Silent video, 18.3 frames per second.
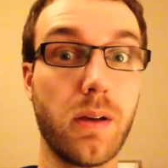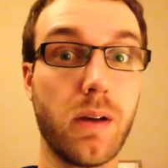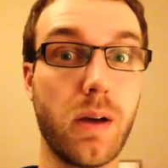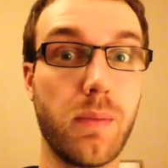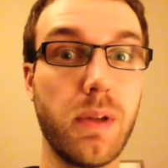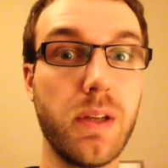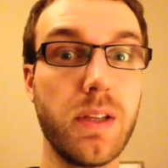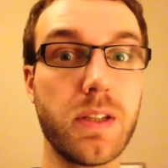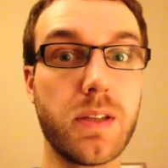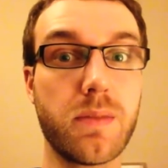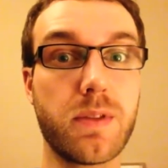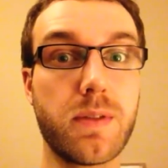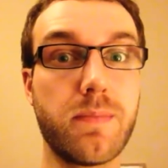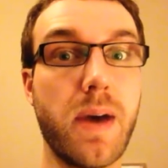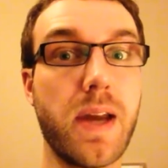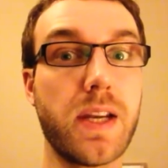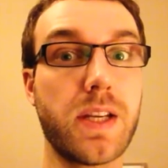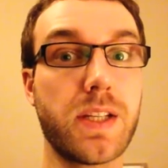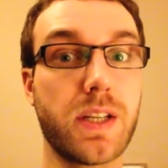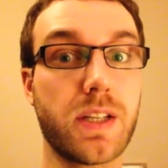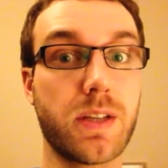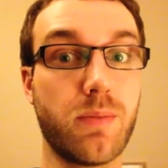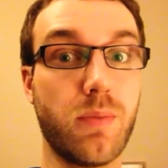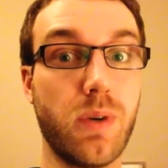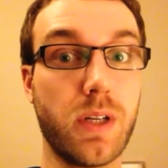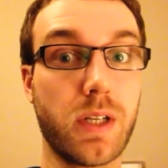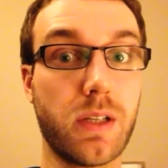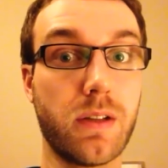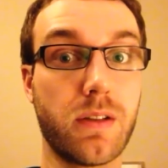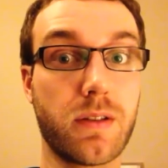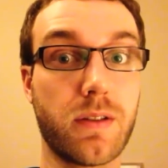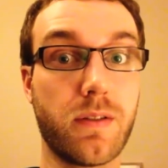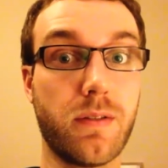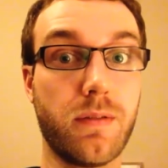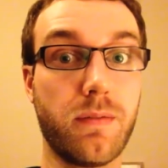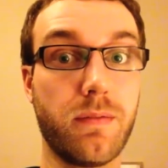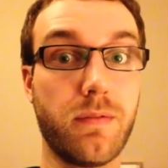I'm learning some Spanish as I'm working as
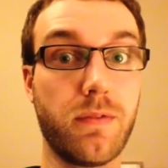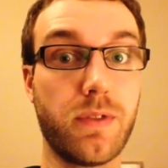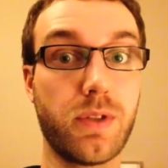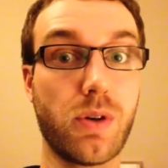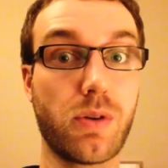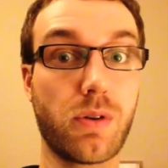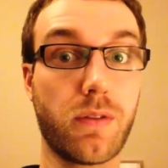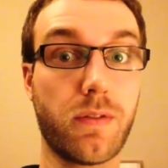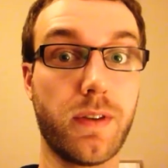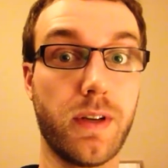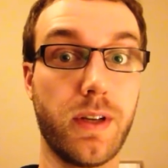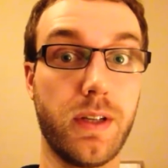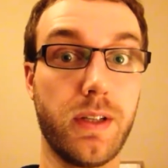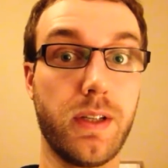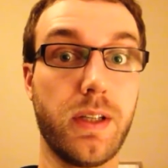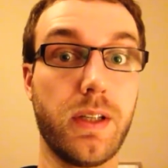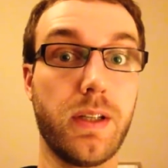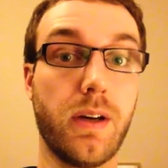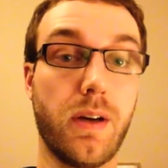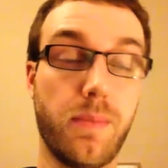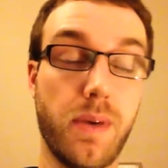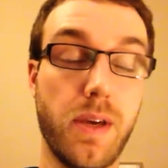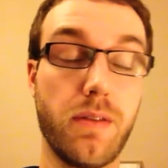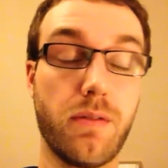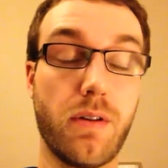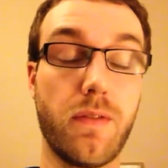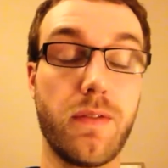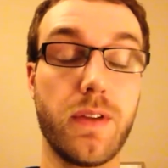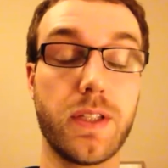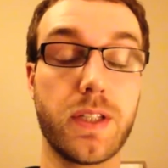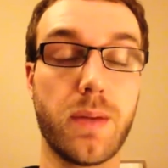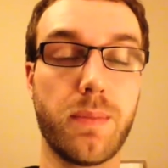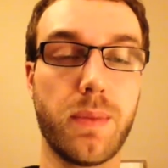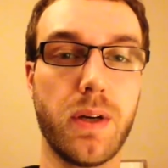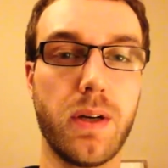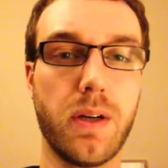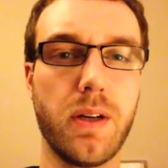a photographer in Ibiza over the
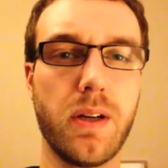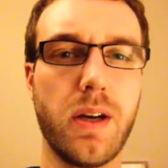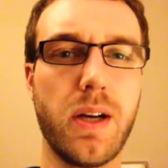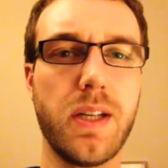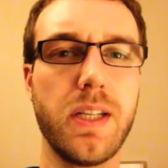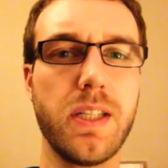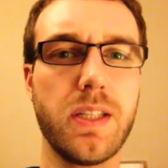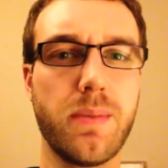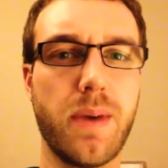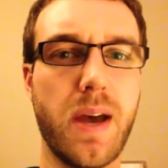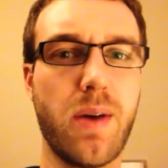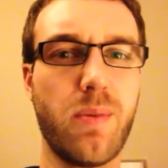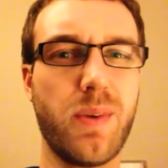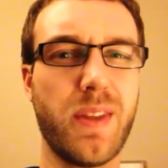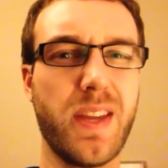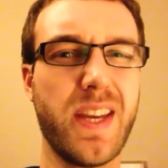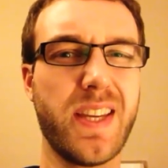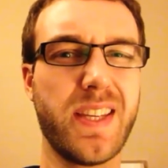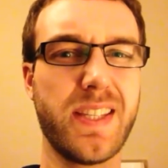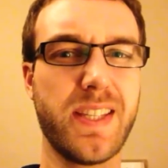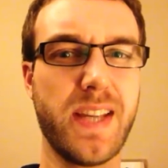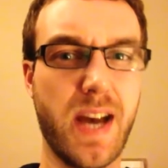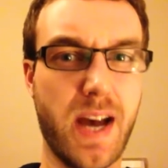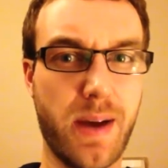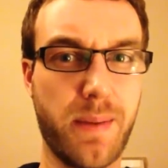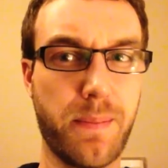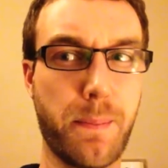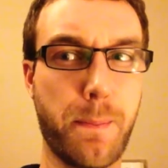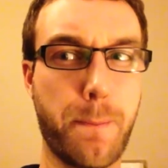summer. I need some help with estar.